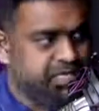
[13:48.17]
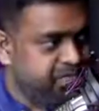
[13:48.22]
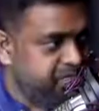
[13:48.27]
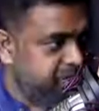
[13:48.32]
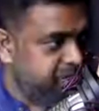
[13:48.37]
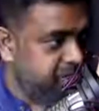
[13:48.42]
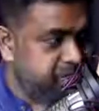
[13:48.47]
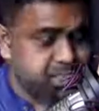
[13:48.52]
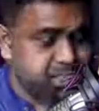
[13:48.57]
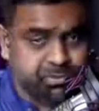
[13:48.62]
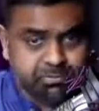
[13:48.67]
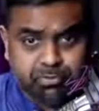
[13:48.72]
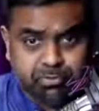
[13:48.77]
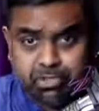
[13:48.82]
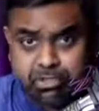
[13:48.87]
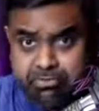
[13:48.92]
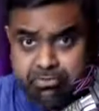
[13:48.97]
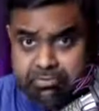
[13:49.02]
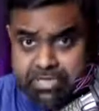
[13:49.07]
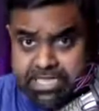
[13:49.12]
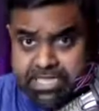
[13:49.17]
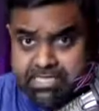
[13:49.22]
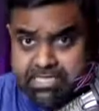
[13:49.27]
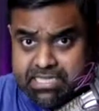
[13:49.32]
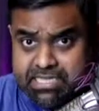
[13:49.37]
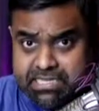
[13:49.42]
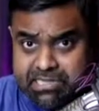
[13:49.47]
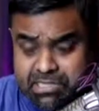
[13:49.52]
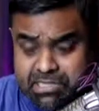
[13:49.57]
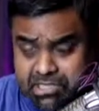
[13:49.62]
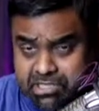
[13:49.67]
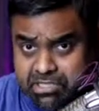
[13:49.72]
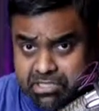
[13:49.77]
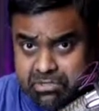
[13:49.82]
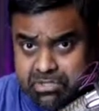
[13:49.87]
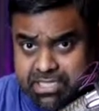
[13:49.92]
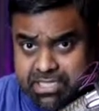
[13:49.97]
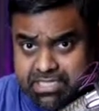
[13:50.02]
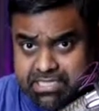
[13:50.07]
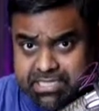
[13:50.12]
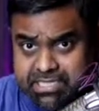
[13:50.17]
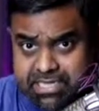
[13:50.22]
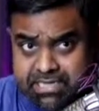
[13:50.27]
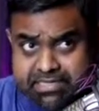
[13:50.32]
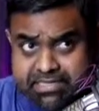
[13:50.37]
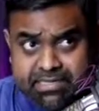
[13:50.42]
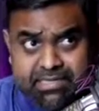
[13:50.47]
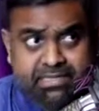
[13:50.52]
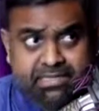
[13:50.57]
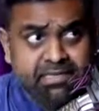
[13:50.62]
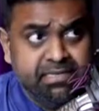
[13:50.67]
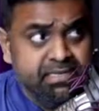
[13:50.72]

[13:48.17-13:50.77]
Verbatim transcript: Your support means a lot to our channel,